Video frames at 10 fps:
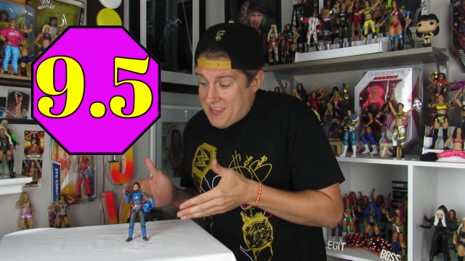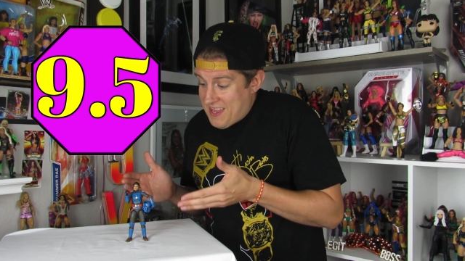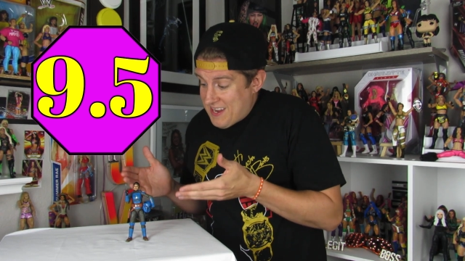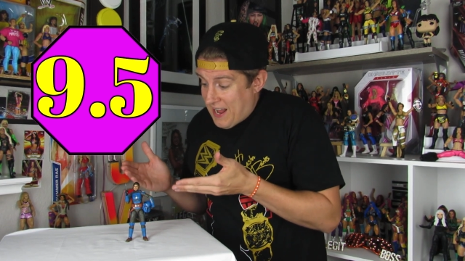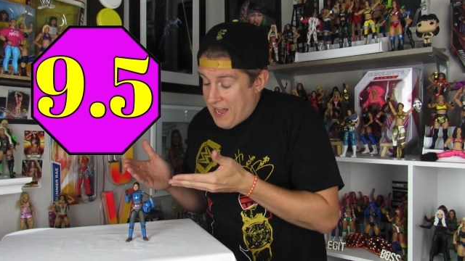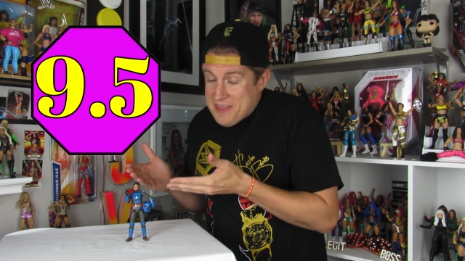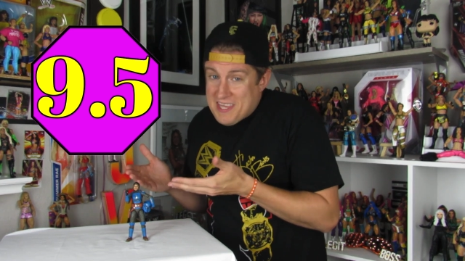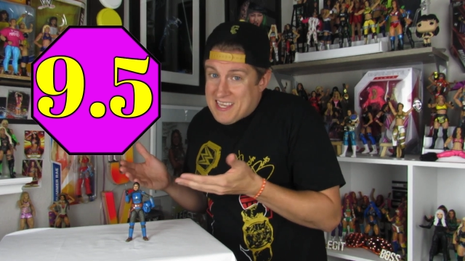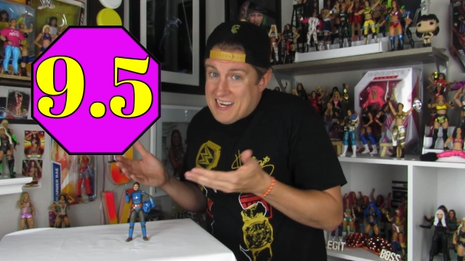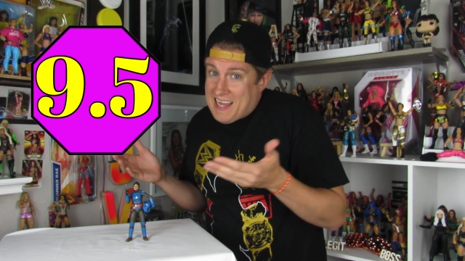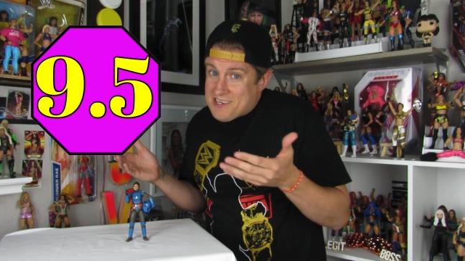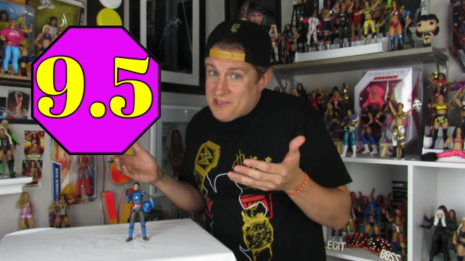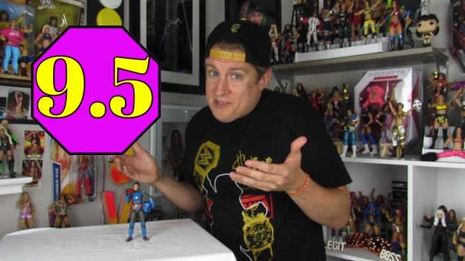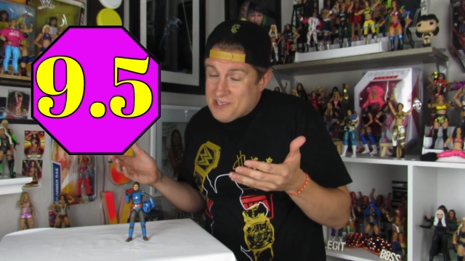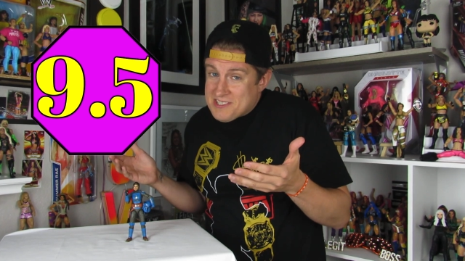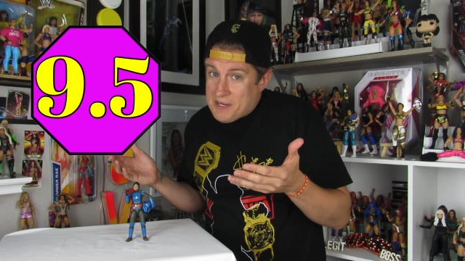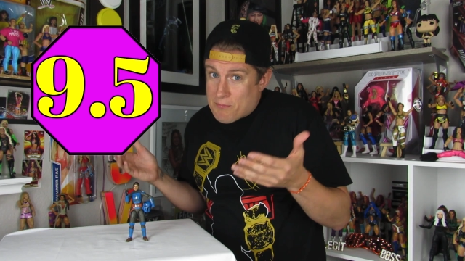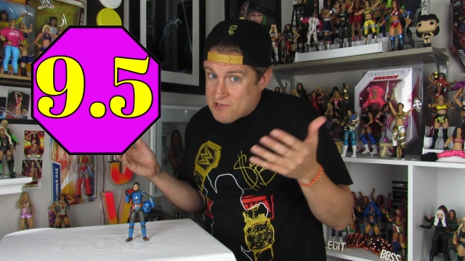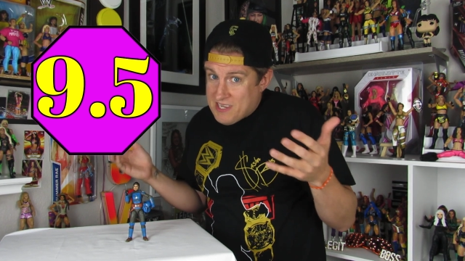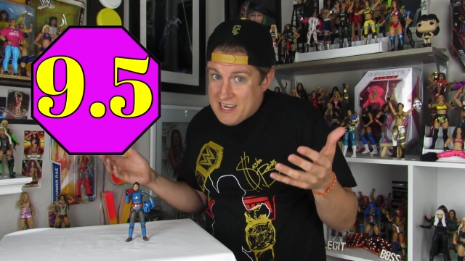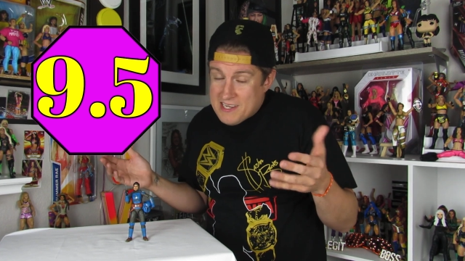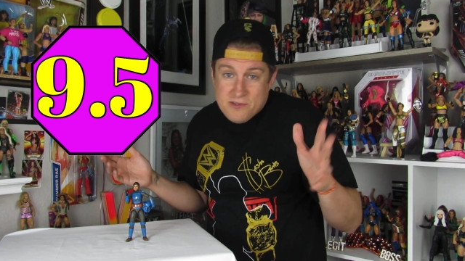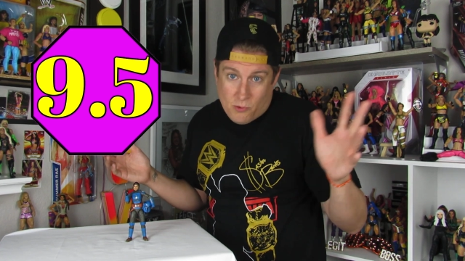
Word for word: And I think it actually looks like Mercedes